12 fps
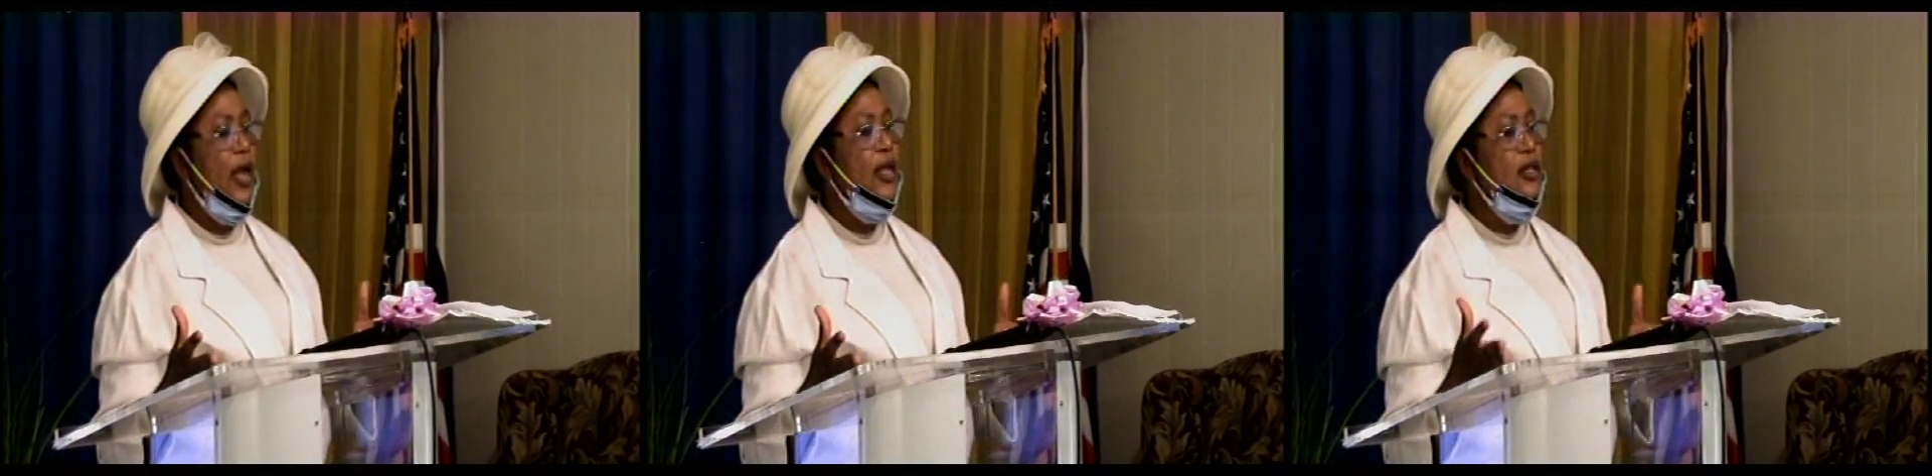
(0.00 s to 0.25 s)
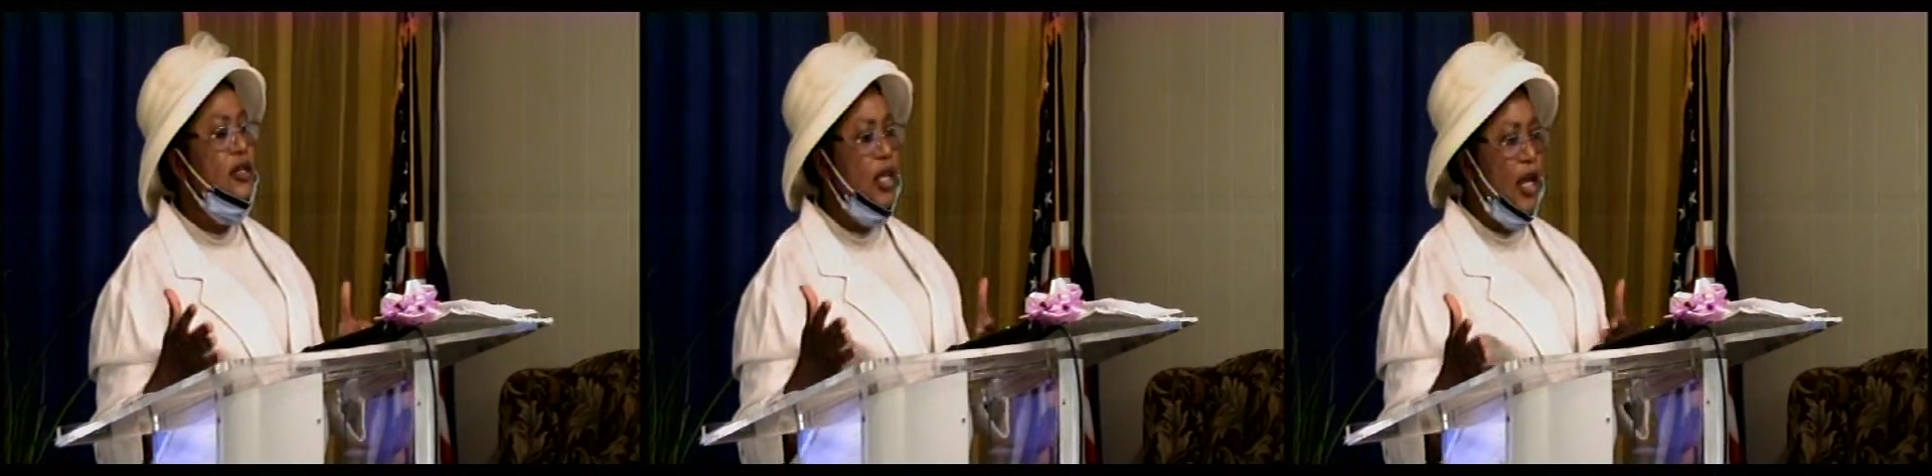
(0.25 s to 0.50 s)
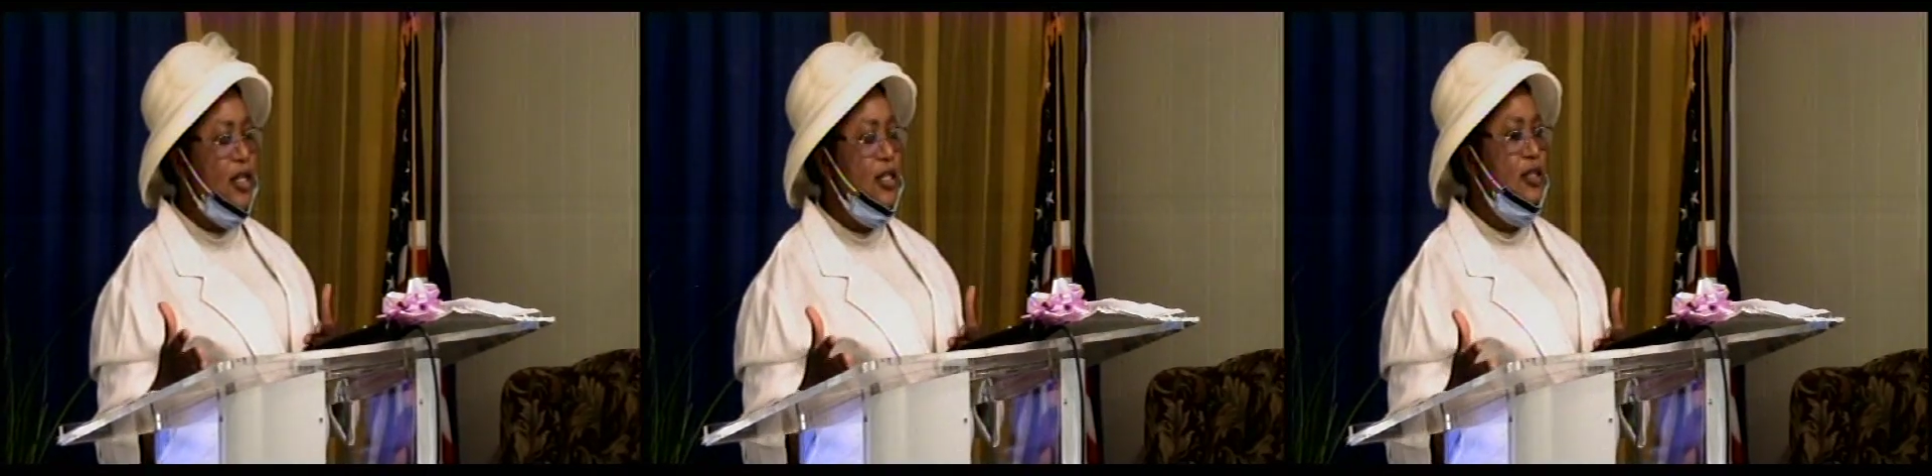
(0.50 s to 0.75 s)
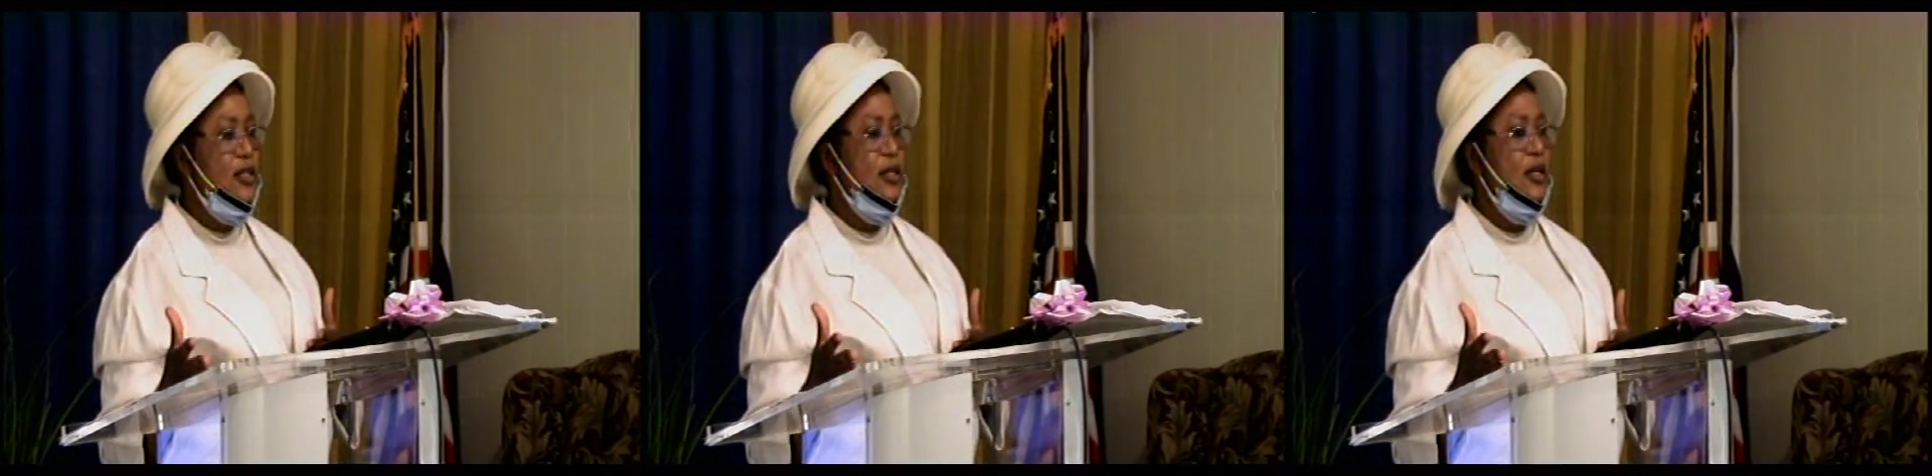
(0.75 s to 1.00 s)
need,
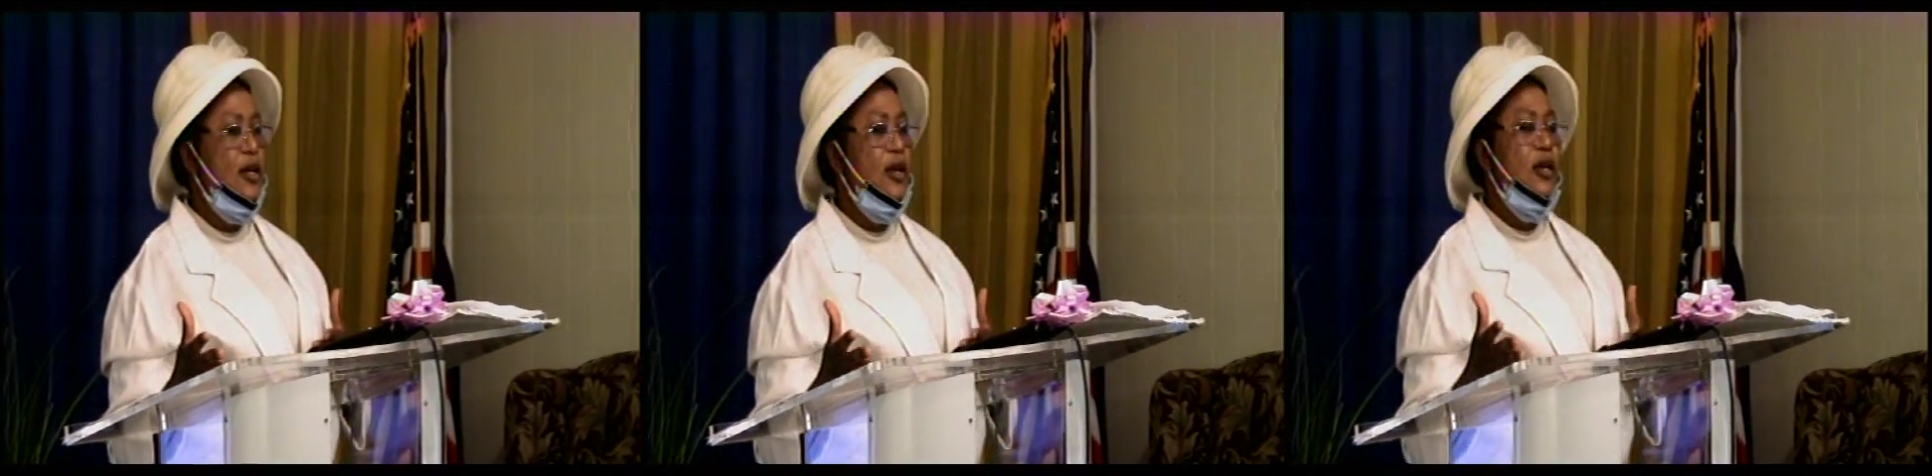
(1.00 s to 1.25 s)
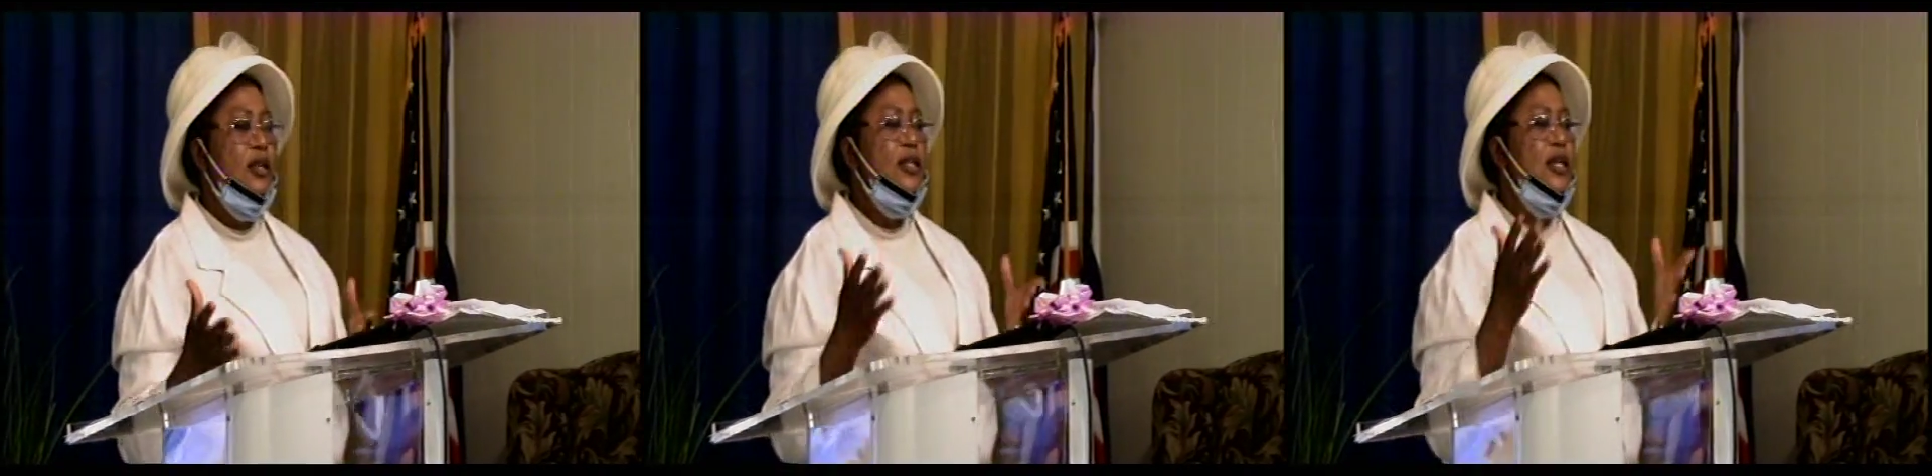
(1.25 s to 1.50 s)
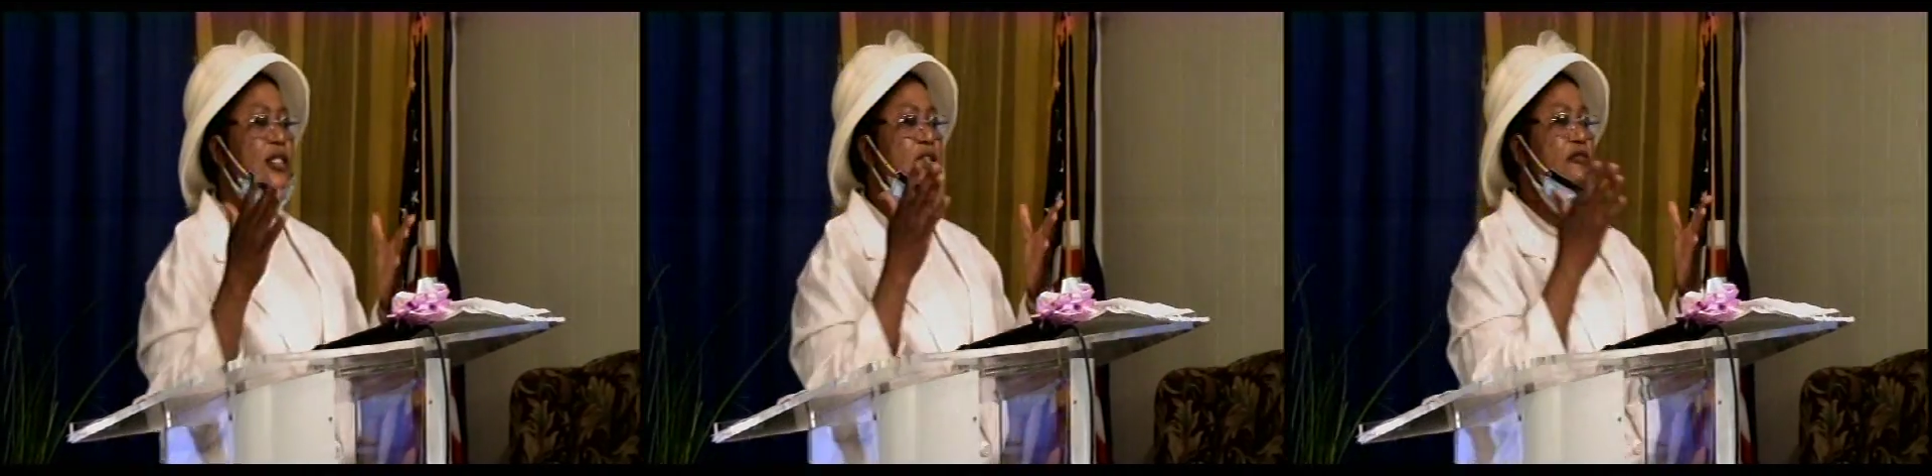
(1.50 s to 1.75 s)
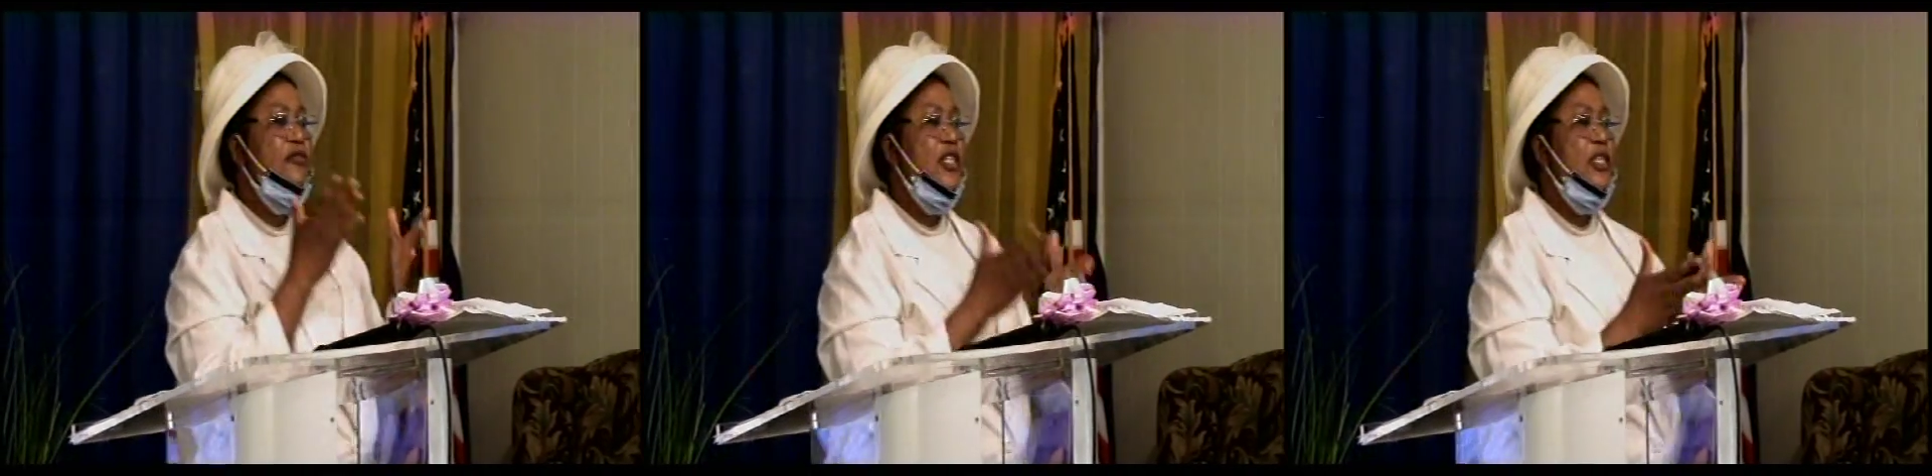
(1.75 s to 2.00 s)
this
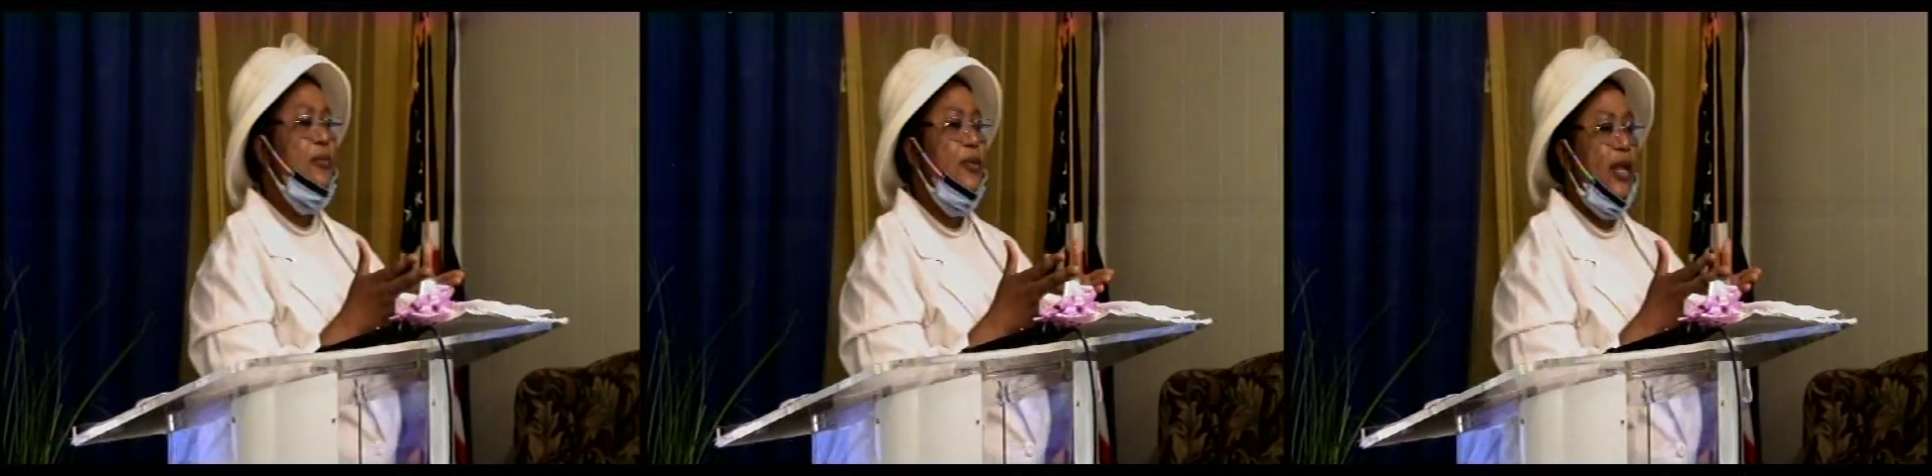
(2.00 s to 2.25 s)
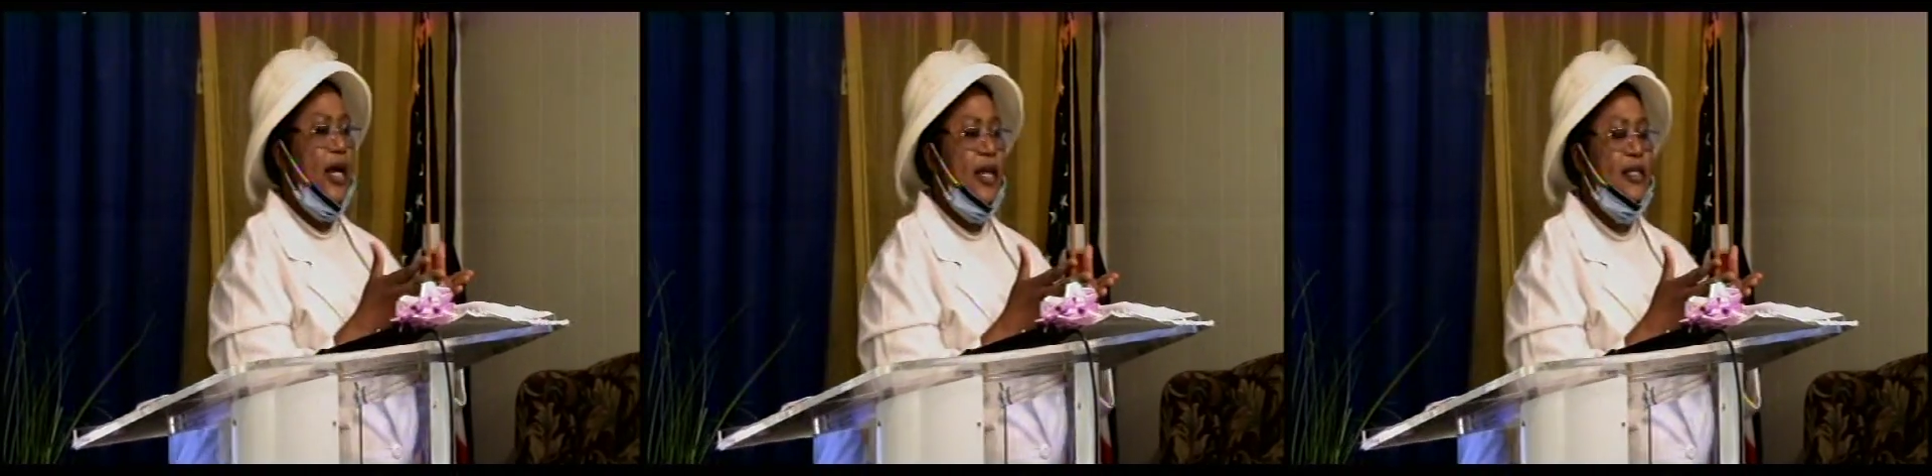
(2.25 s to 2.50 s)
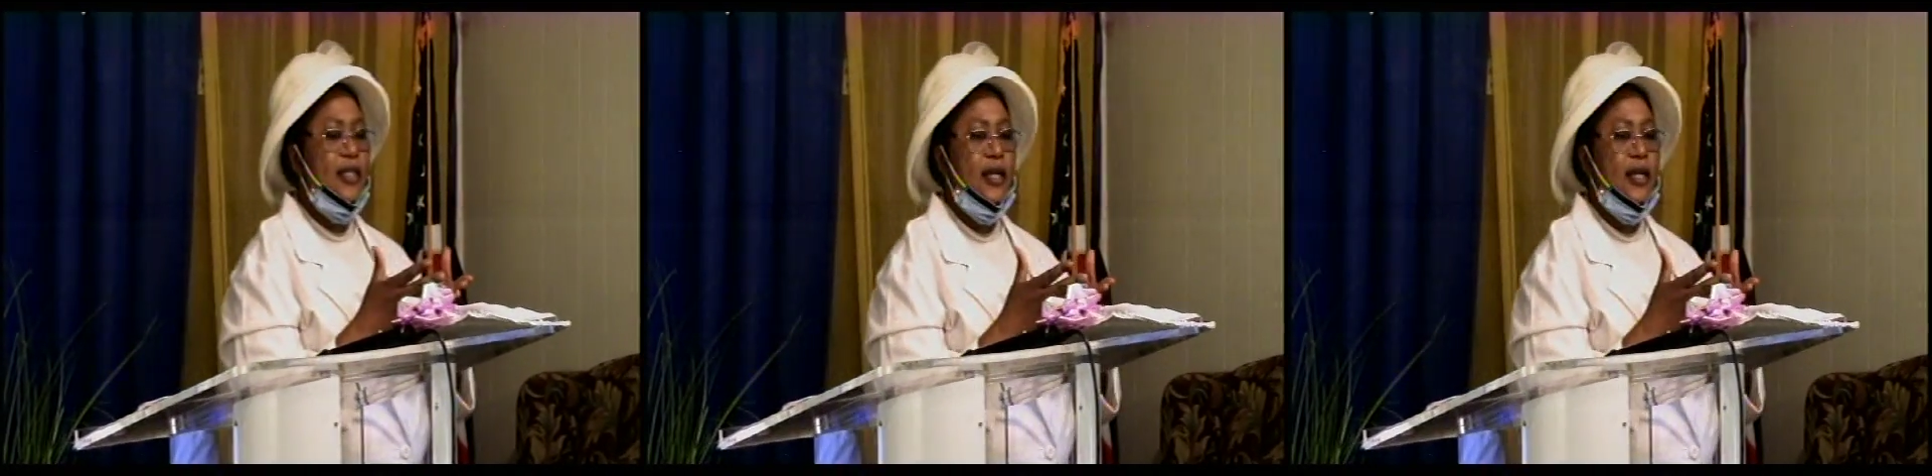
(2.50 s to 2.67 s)
invisible light